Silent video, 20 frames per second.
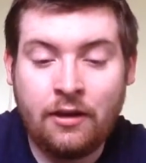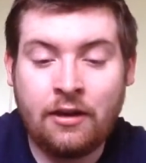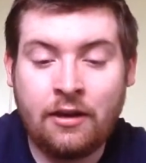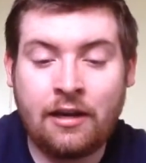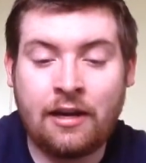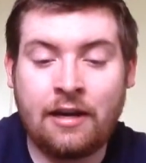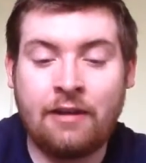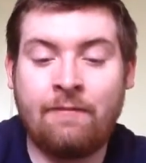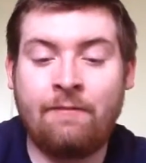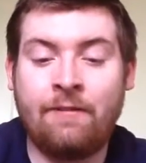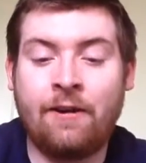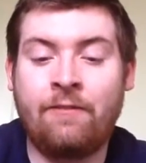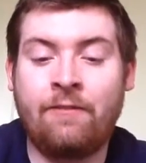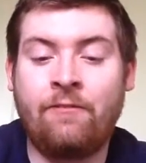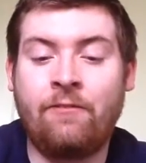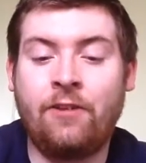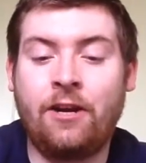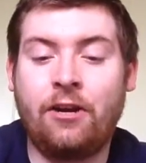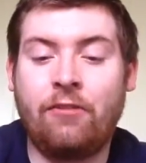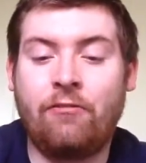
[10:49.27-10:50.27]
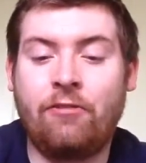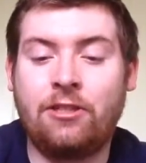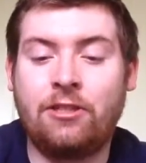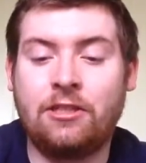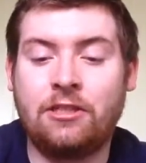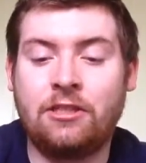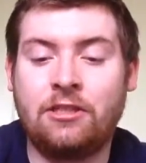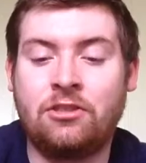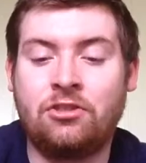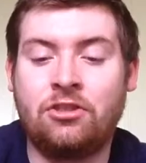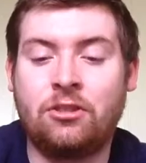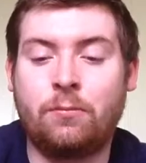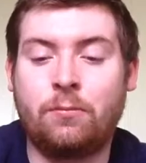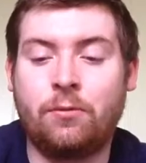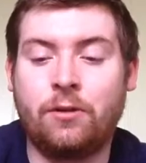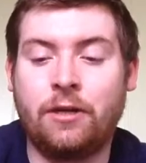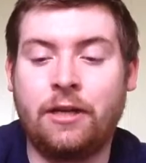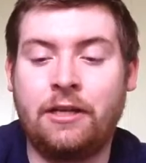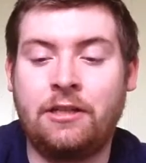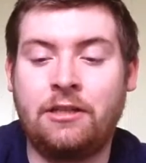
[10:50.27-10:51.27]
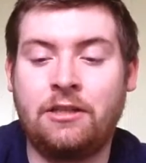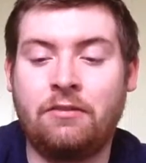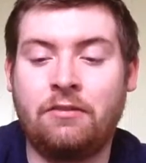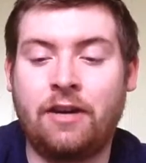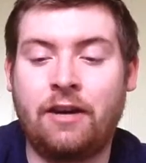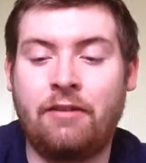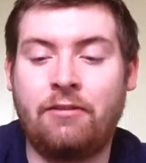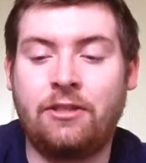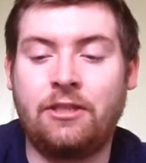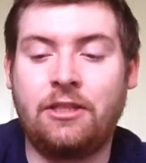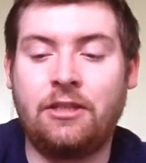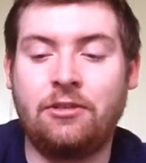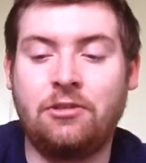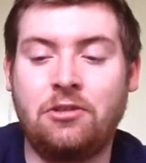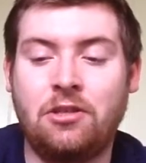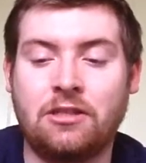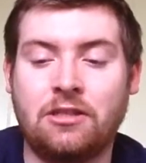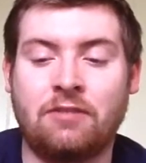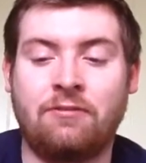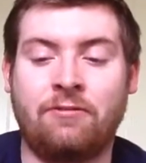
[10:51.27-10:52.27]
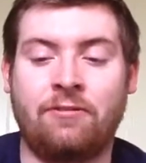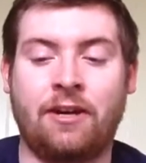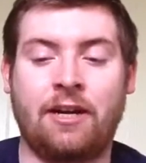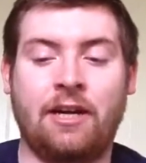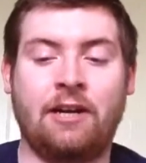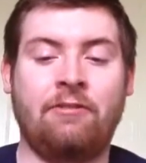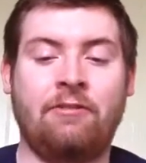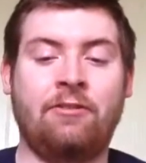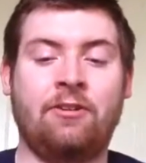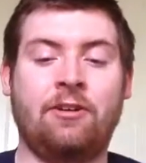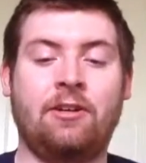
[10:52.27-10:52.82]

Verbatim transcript: I got Ric Flair versus Triple H Survivor Series 2005.